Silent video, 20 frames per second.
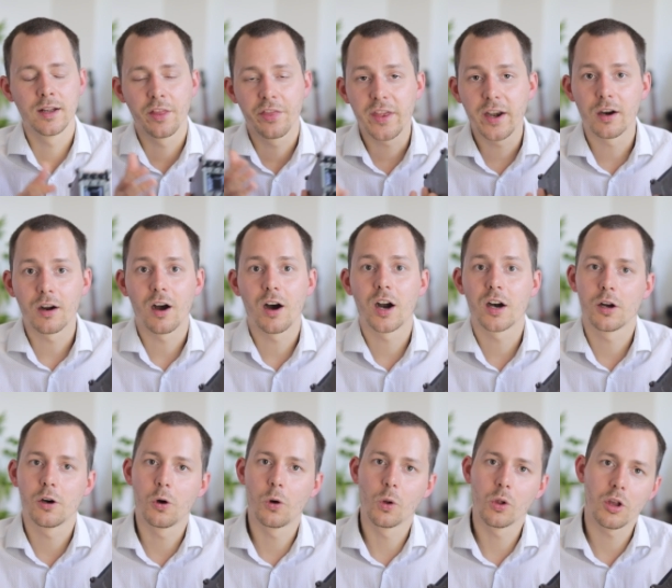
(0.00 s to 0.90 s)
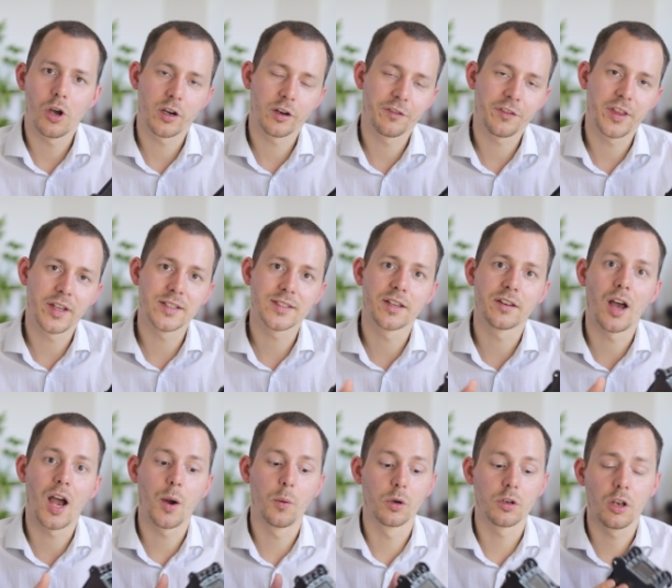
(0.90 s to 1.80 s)
There are a whole lot of things that
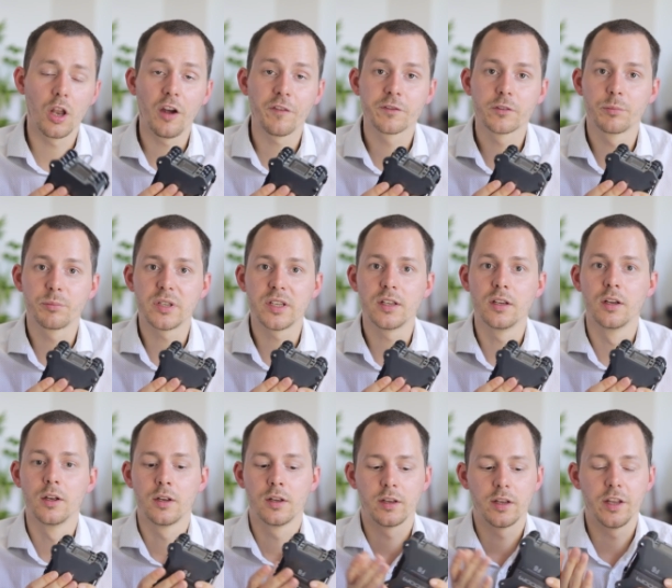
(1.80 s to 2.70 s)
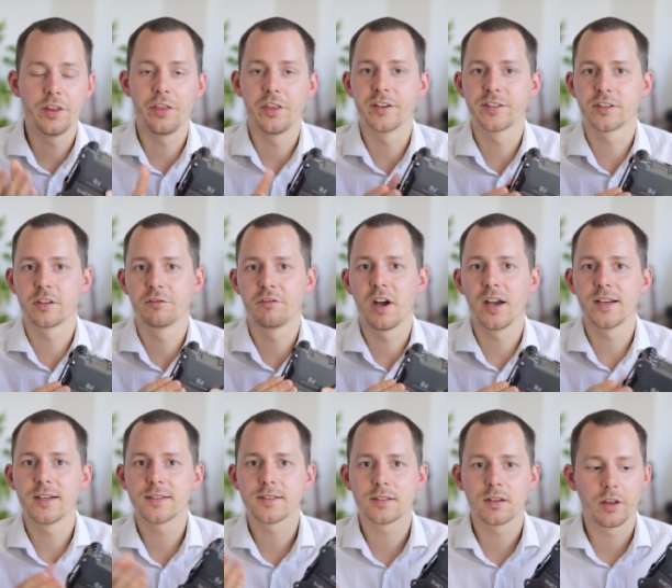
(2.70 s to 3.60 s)
I would love to be in this
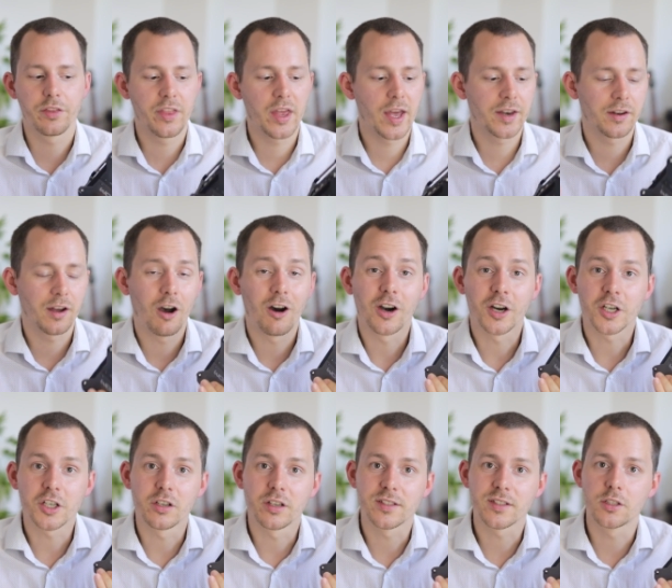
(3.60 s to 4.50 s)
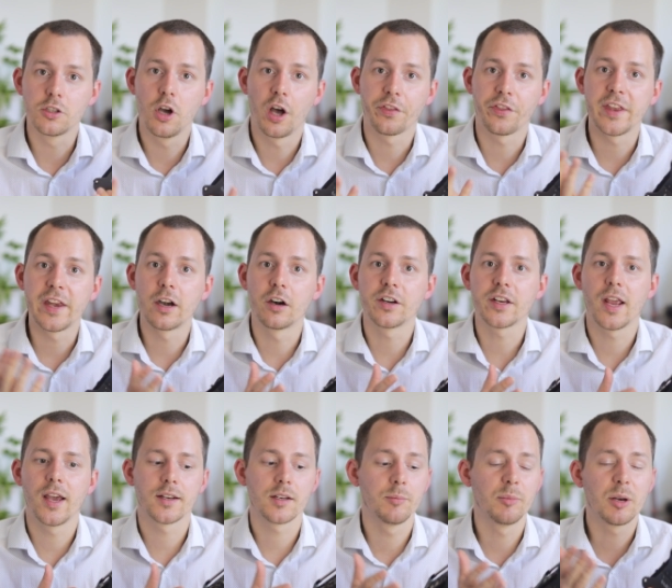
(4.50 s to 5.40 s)
device that are just not there
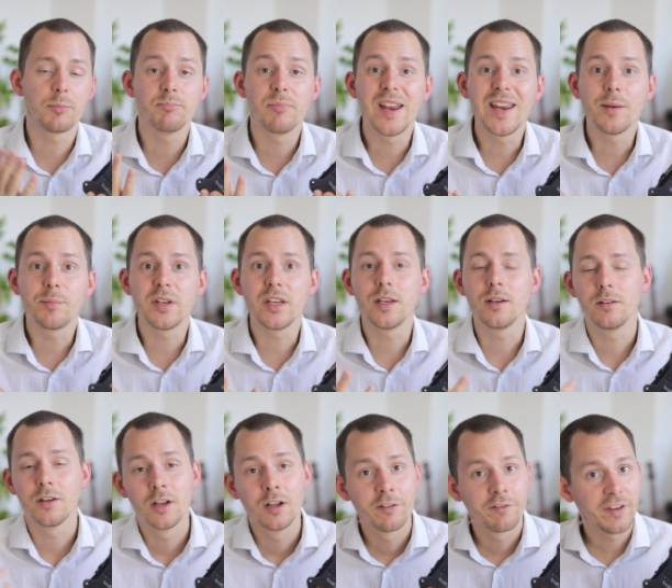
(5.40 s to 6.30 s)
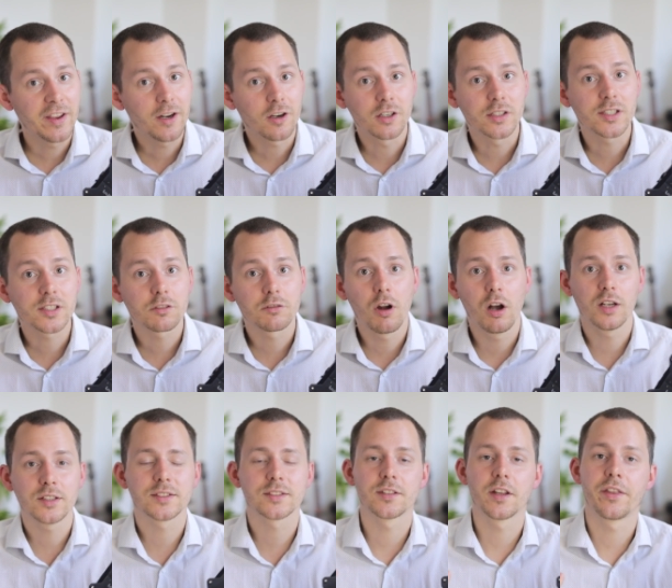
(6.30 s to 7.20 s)
yet, but maybe, fingers
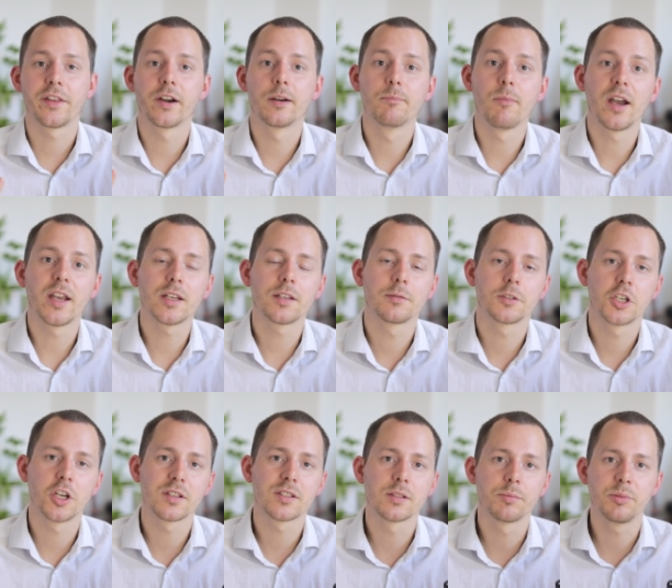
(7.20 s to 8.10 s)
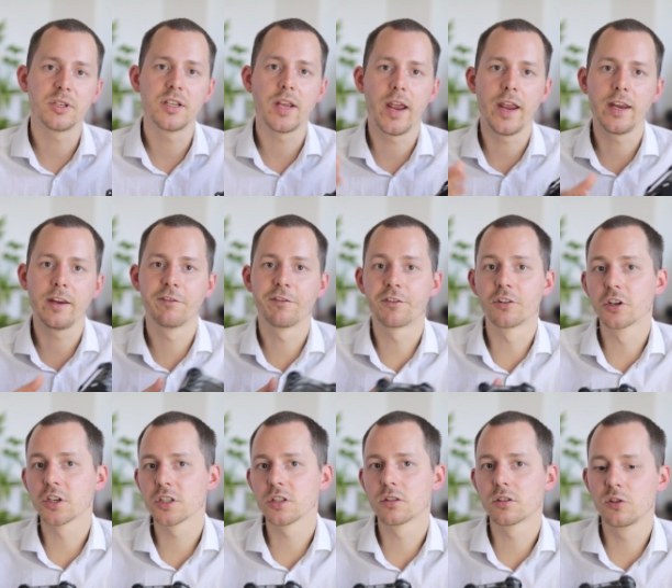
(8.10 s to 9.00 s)
crossed, there might just be a
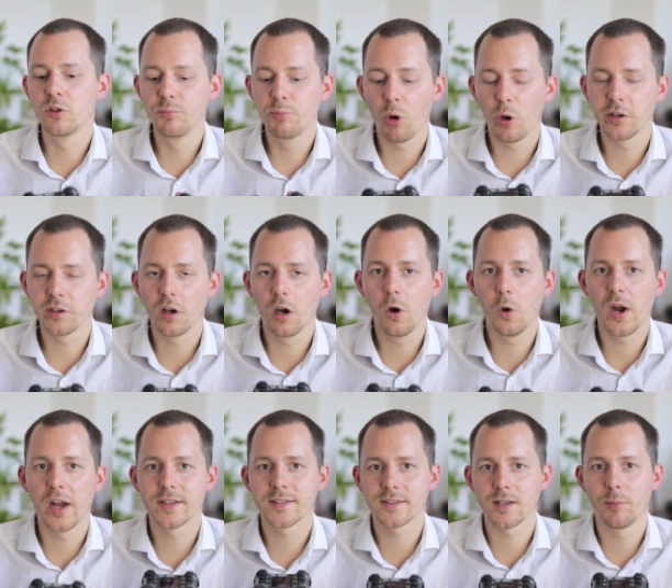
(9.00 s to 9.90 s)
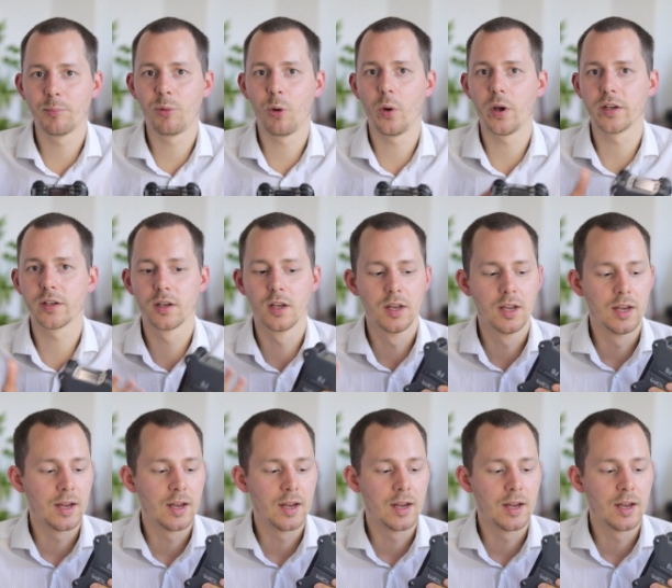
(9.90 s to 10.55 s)
version 2.0 at some point,